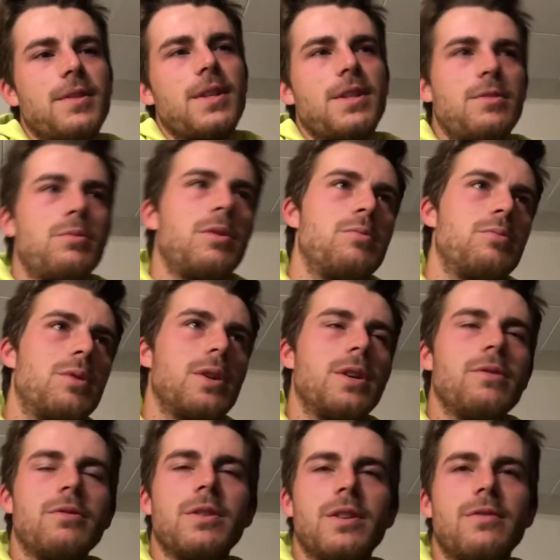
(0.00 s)
I spent
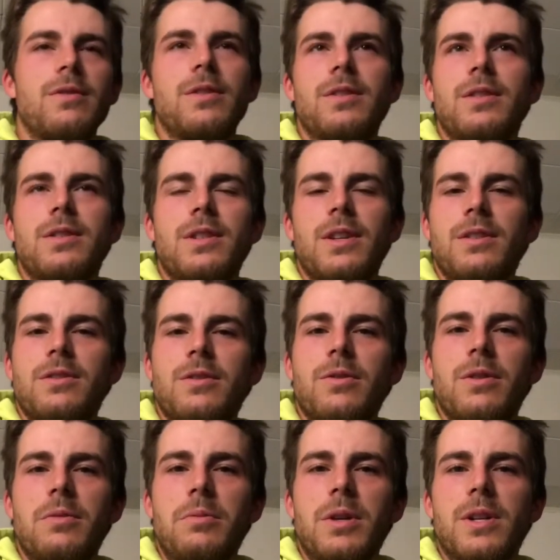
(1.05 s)
probably whatever, 10,
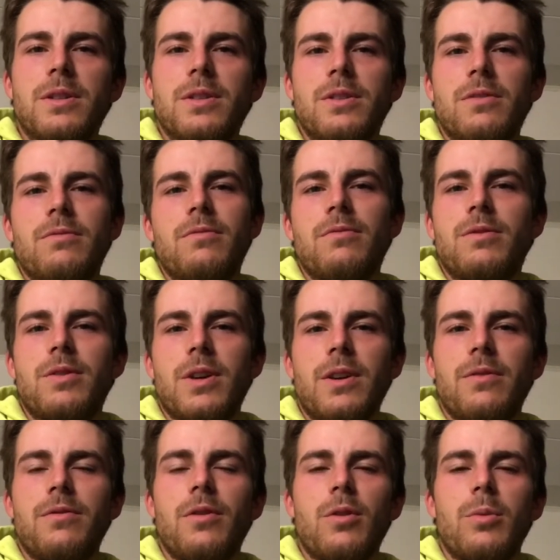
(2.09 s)
20 minutes
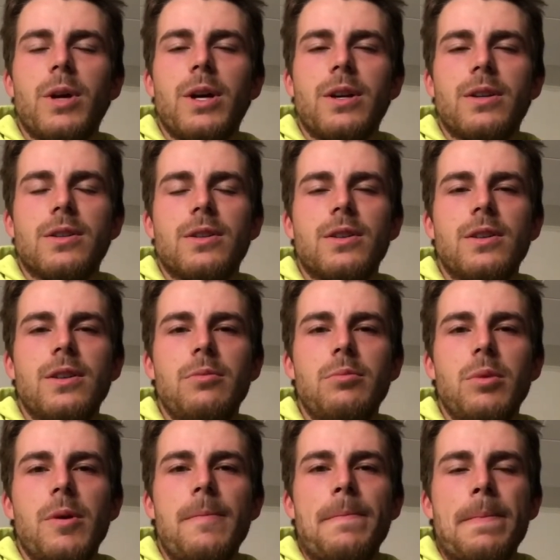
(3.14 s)
trying to fall back
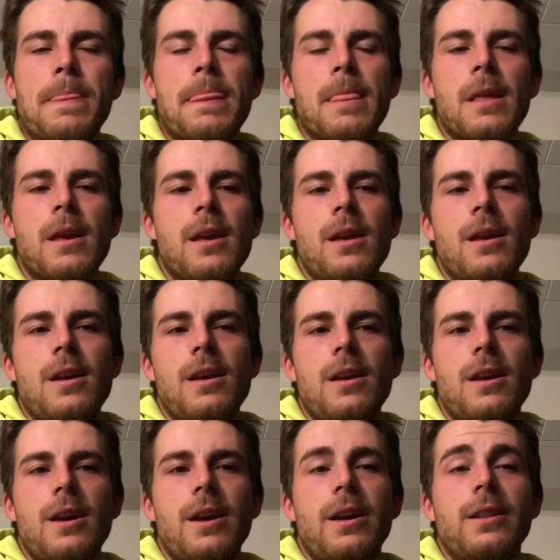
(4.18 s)
asleep.
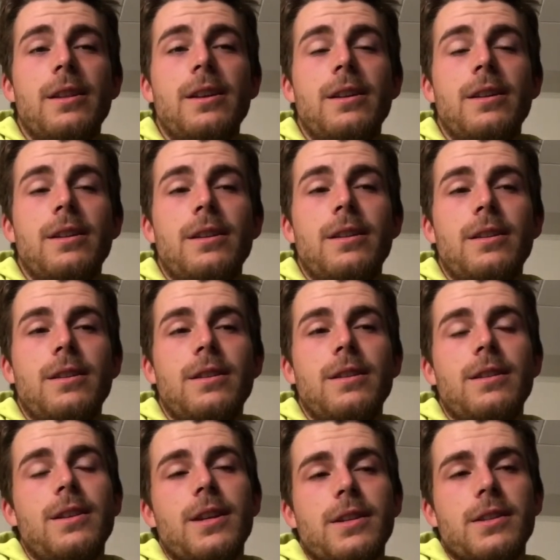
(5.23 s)
And then
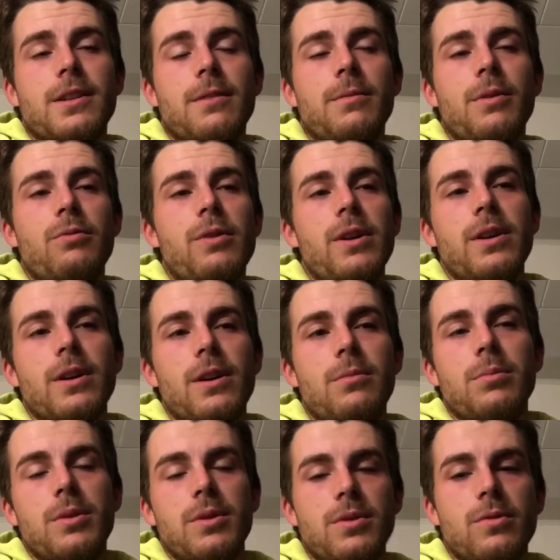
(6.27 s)
next time I wake
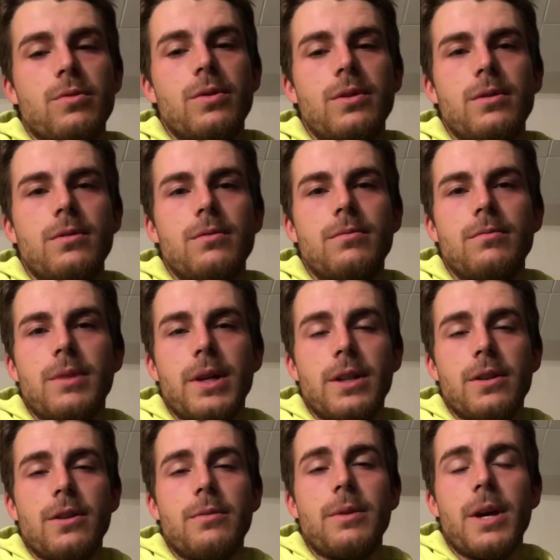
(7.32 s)
up is when my
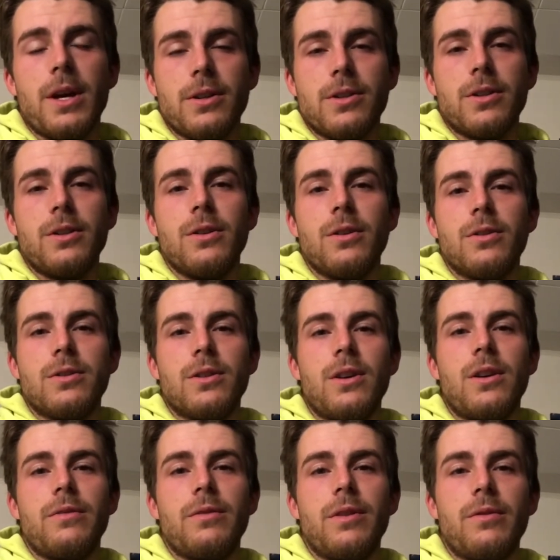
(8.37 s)
alarm actually goes
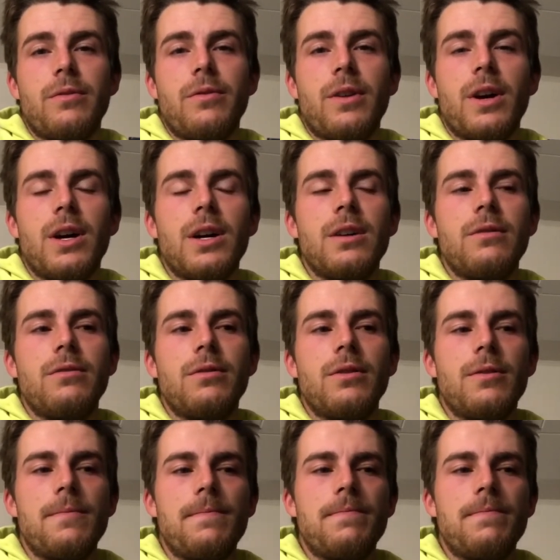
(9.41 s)
off at 5.